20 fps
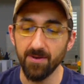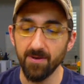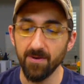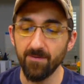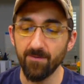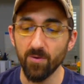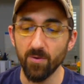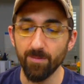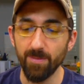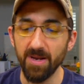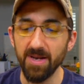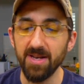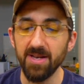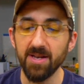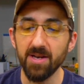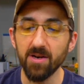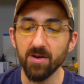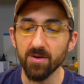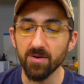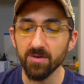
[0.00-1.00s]
For many
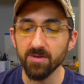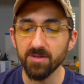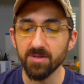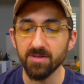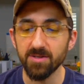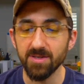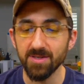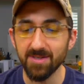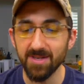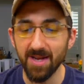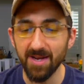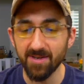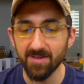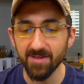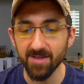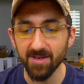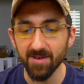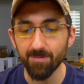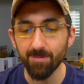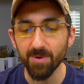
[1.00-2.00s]
years
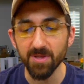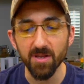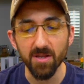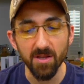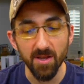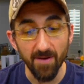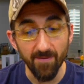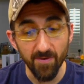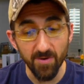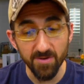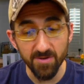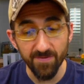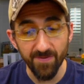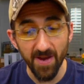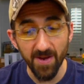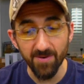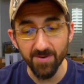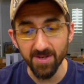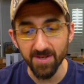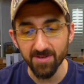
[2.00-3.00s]
detected, but the lovers
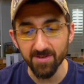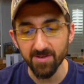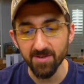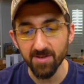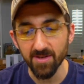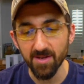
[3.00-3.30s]
found it,